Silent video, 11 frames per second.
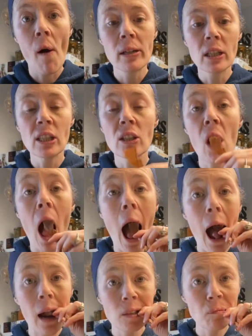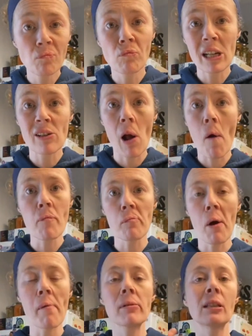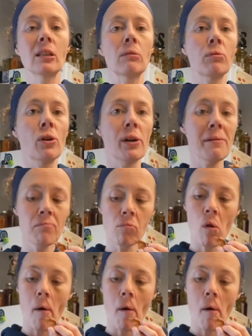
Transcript: You can eat it, break it down, no problem, because it's pureed.